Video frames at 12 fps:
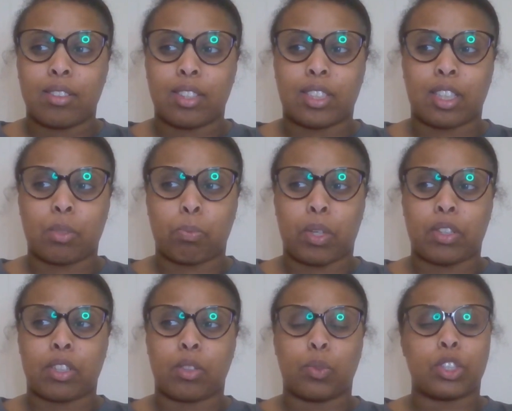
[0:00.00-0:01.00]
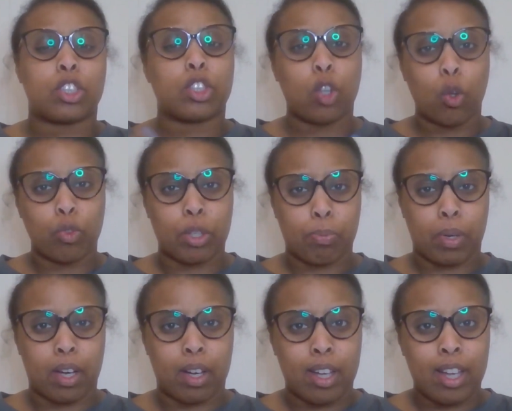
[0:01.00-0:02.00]
this other brother was a Soul
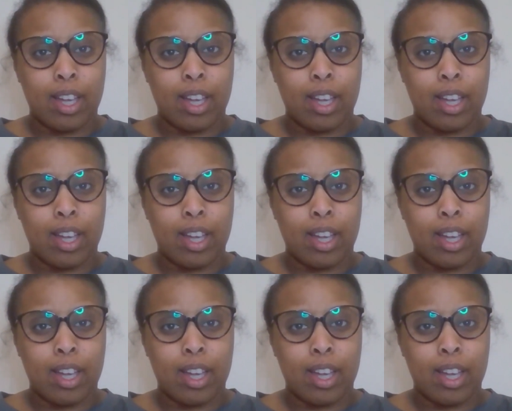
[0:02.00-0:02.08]
Reaper.